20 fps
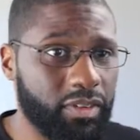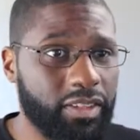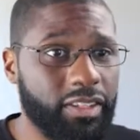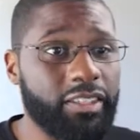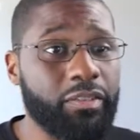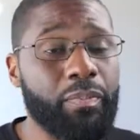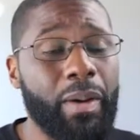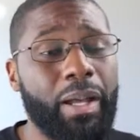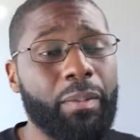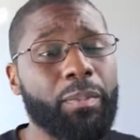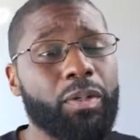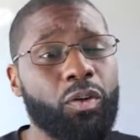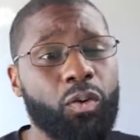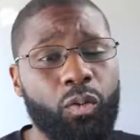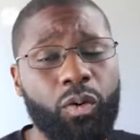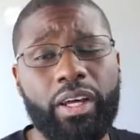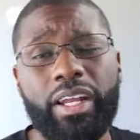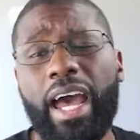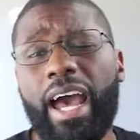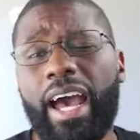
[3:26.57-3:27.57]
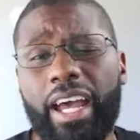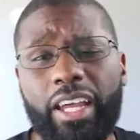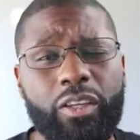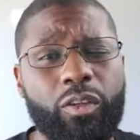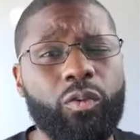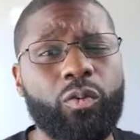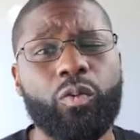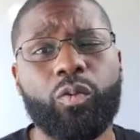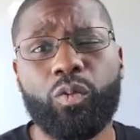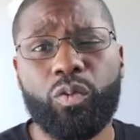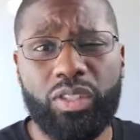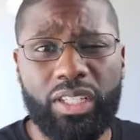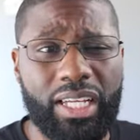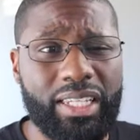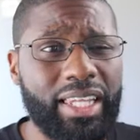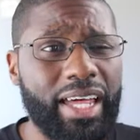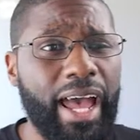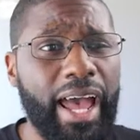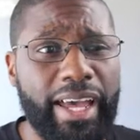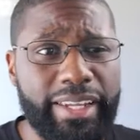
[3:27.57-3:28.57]
This might be the one I use a
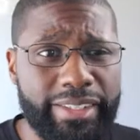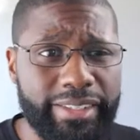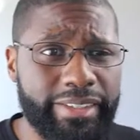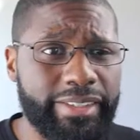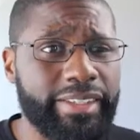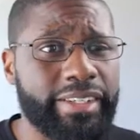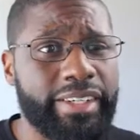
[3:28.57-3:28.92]
lot.